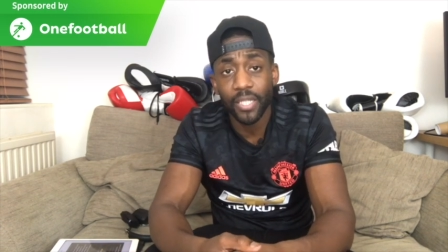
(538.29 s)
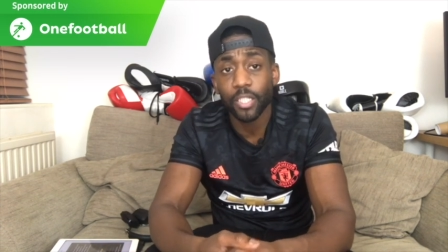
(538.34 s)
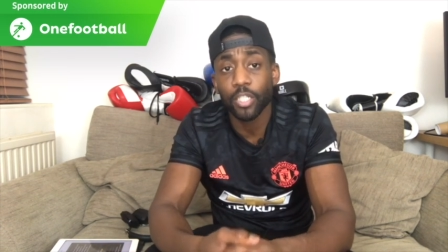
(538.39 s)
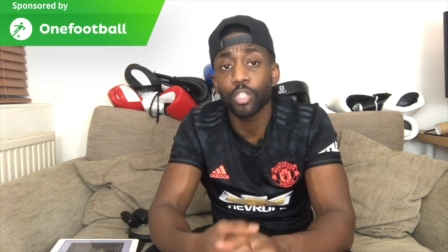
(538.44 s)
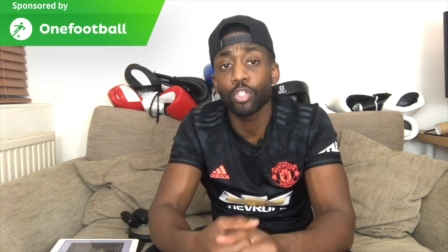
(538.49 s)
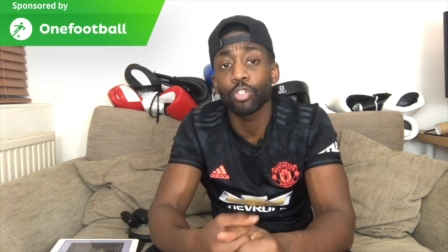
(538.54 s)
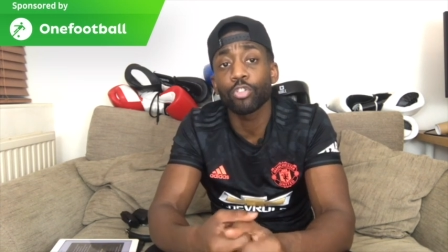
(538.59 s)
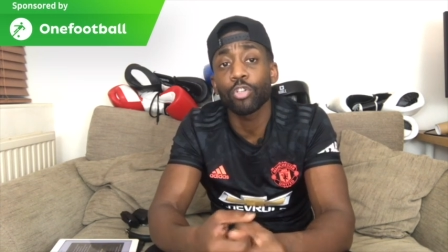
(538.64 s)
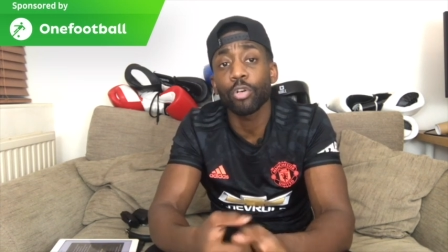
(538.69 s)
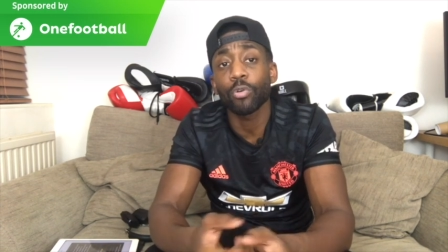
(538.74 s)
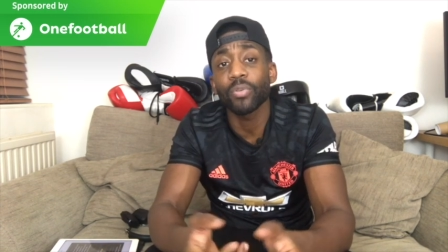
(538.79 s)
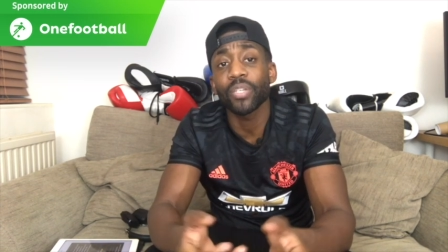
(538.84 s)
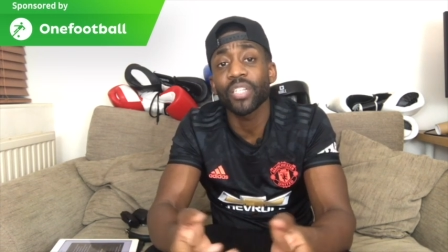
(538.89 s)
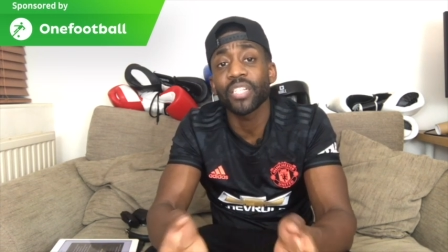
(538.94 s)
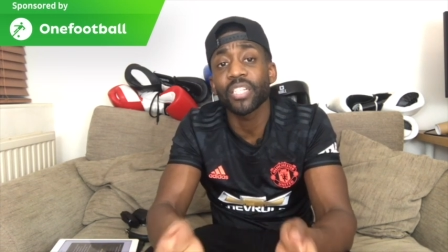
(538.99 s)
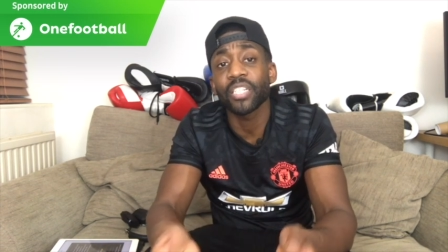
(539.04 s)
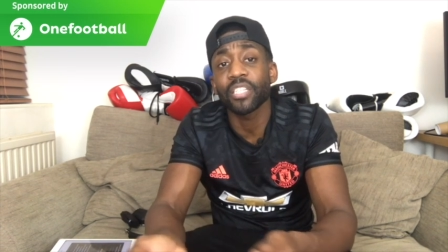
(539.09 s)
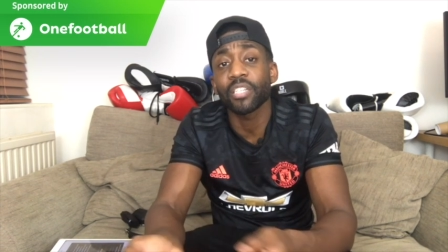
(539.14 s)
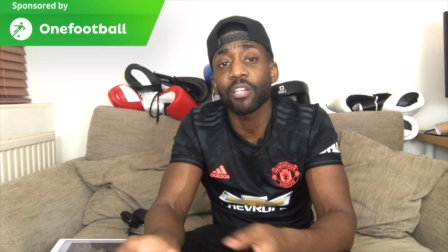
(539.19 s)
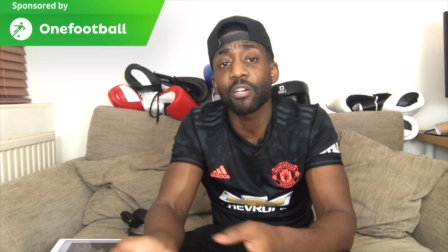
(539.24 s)
because you don't need to
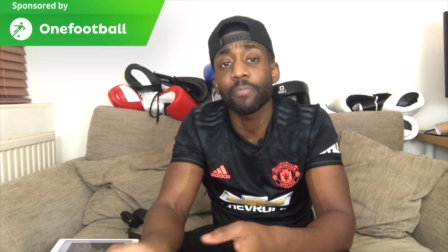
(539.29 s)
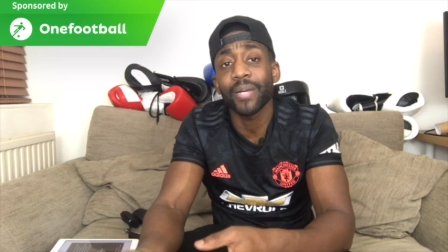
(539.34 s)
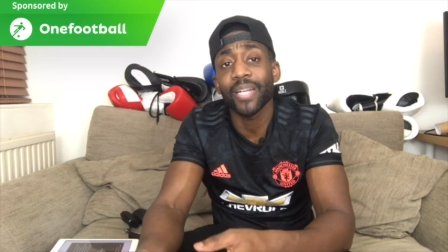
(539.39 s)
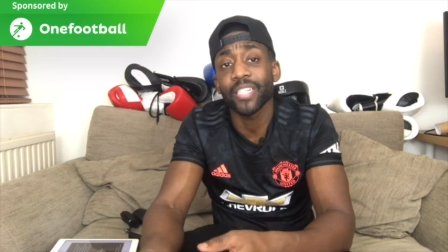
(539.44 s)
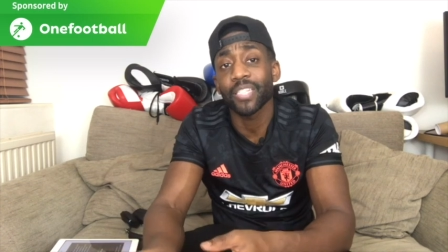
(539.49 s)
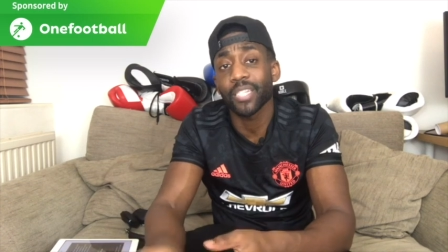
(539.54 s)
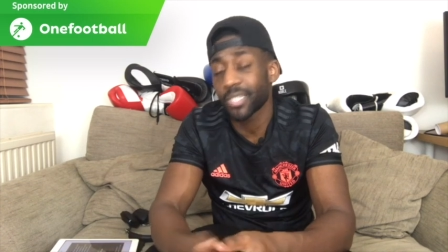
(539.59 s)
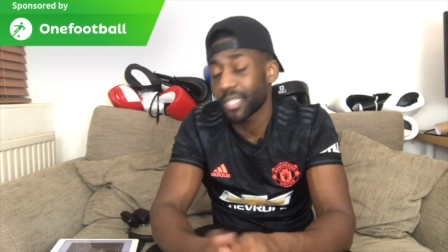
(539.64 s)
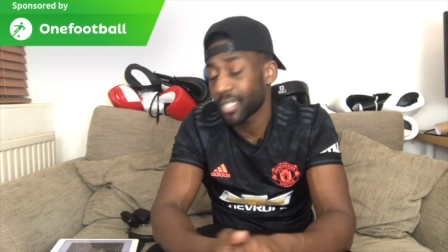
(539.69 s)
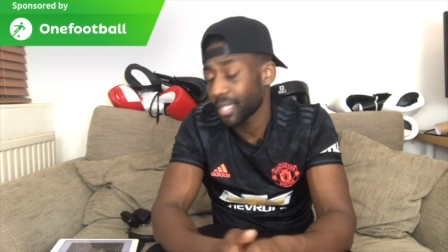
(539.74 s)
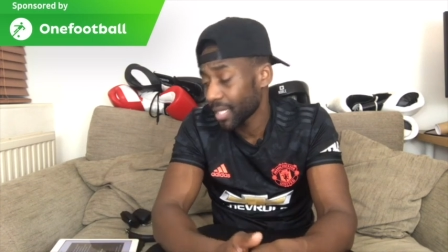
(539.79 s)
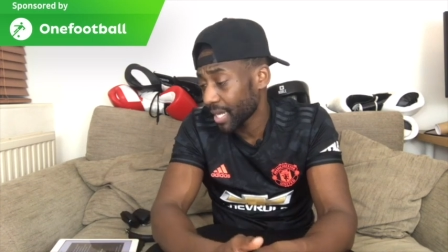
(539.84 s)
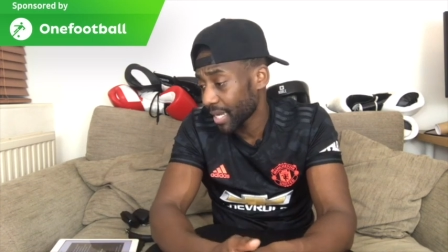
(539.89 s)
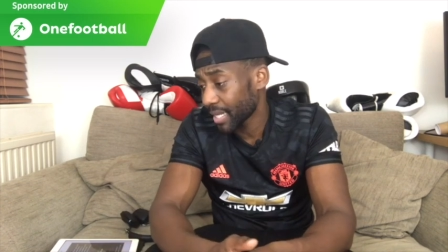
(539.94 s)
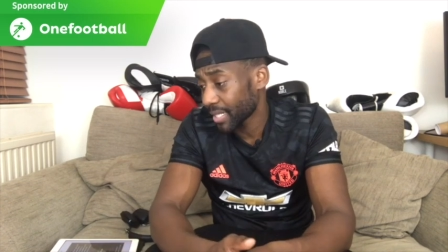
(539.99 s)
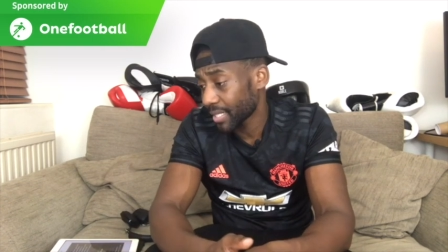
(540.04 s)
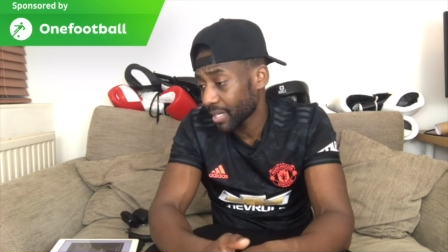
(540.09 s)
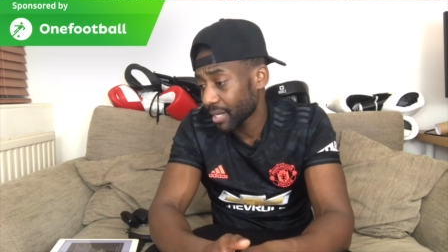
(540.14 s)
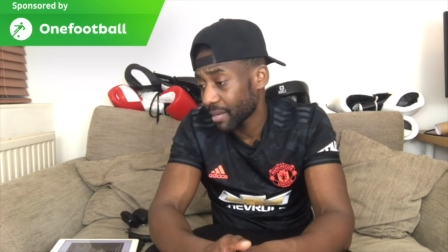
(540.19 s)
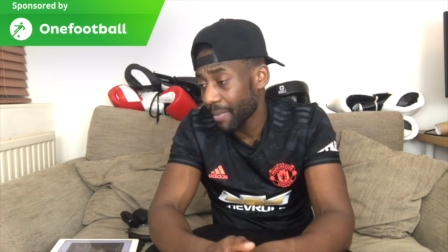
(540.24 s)
sell Manchester United to them.